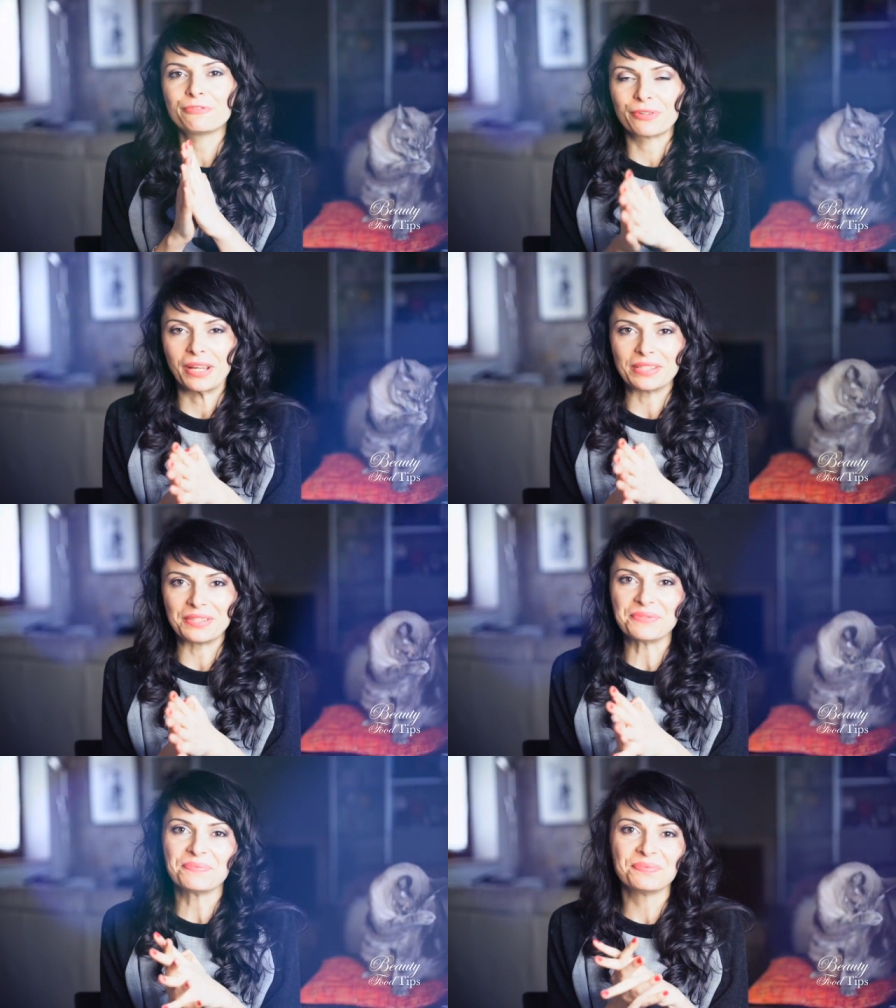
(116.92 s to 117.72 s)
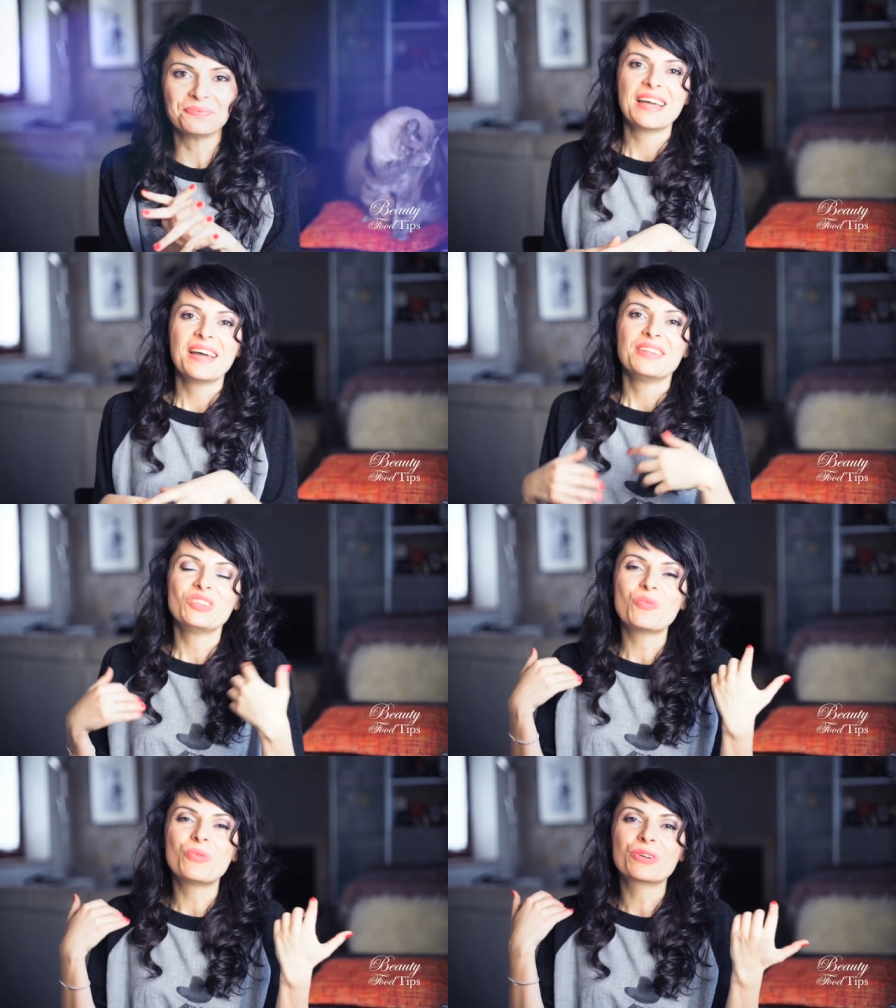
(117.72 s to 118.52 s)
friendly.
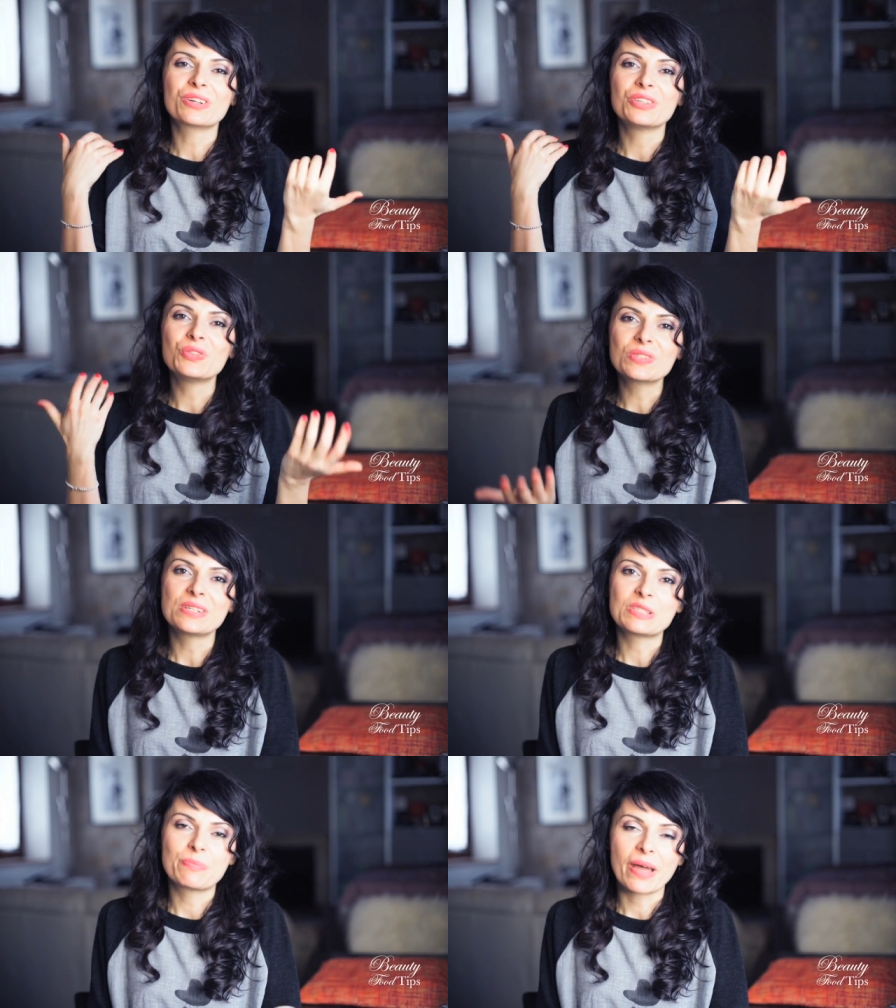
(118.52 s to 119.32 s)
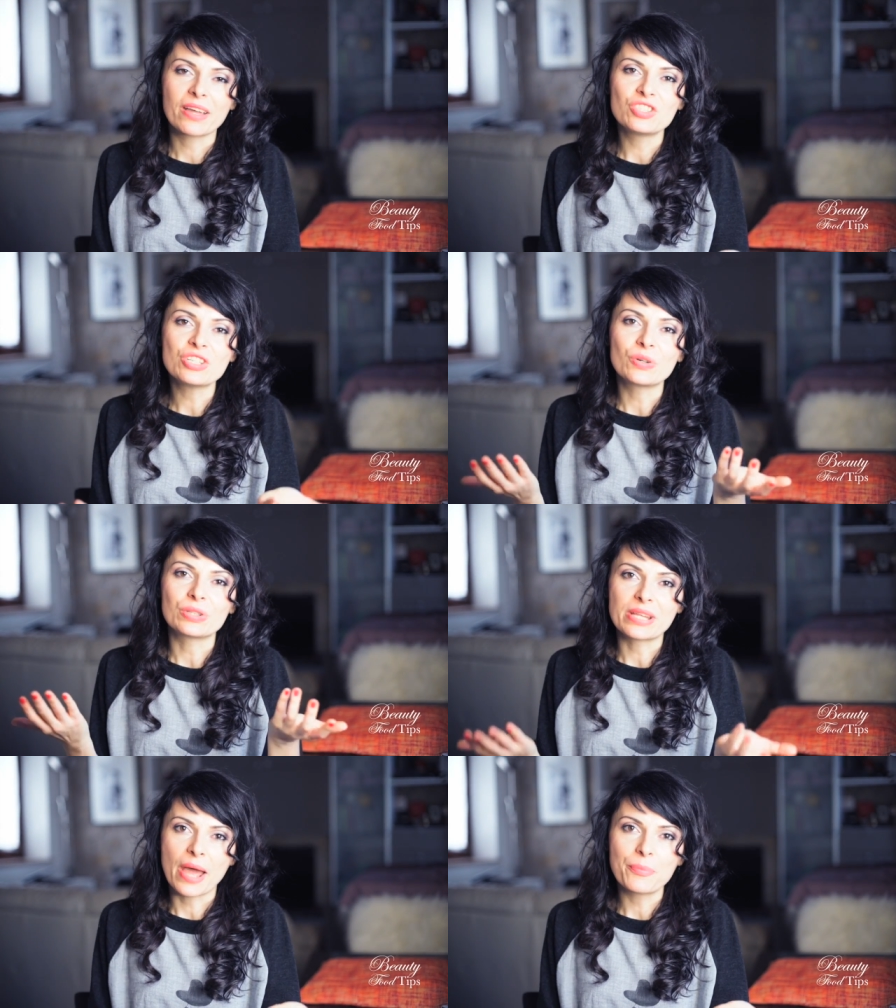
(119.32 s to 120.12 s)
No more useless packaging or
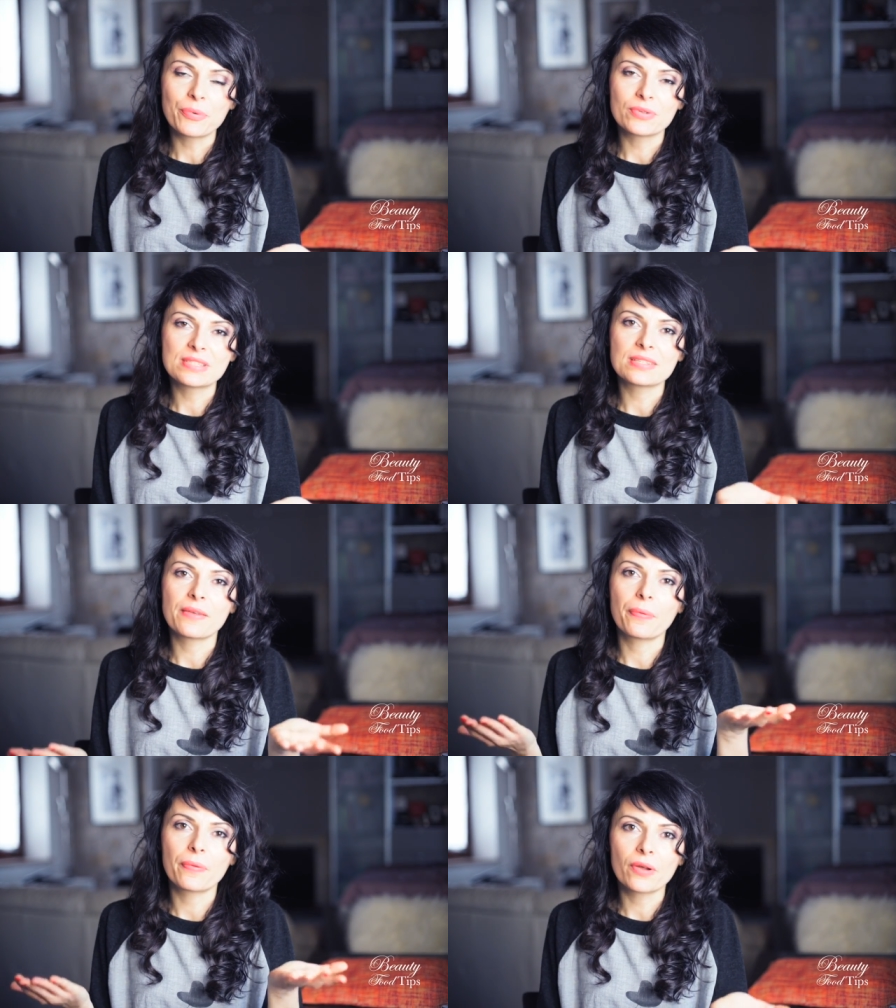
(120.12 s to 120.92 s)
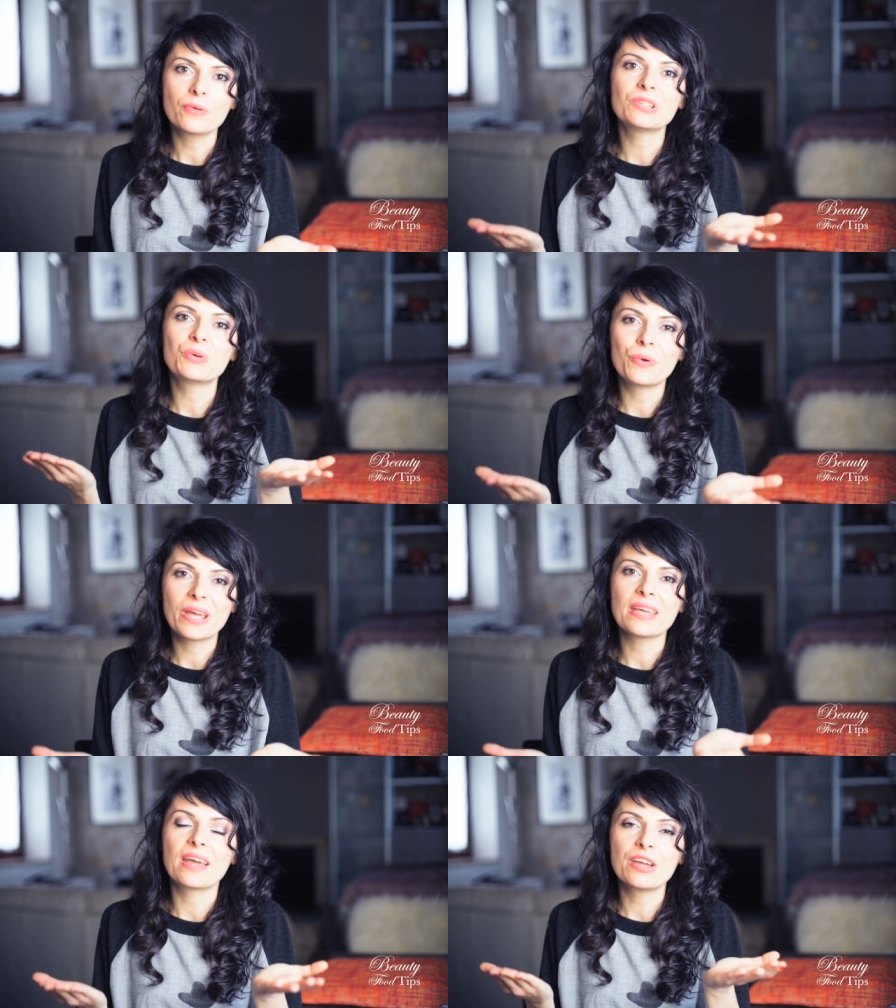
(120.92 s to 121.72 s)
tampons thrown
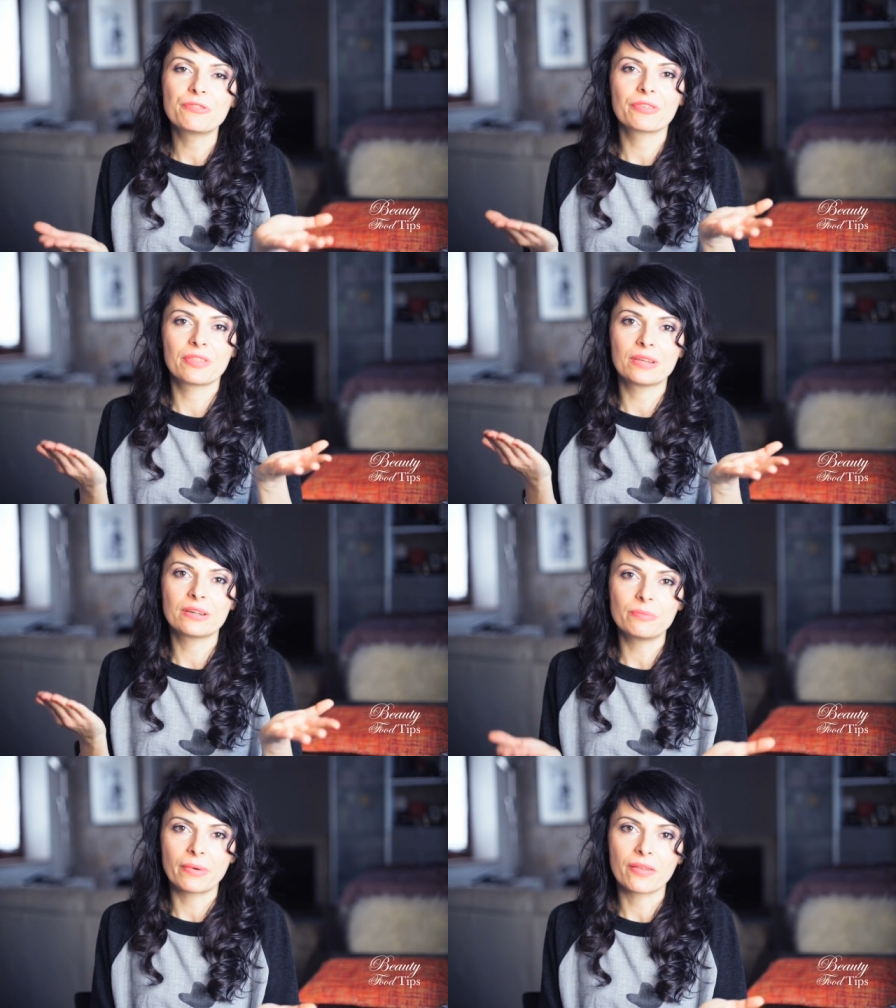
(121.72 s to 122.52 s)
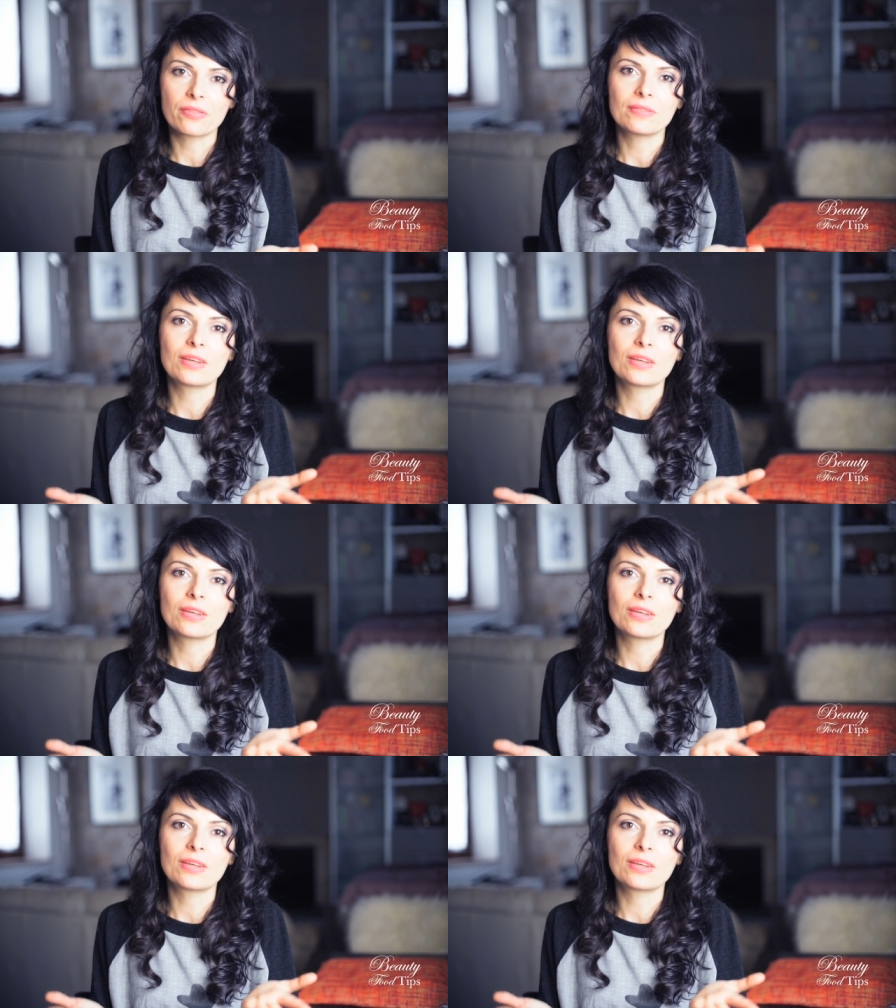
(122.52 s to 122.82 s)
away every single month,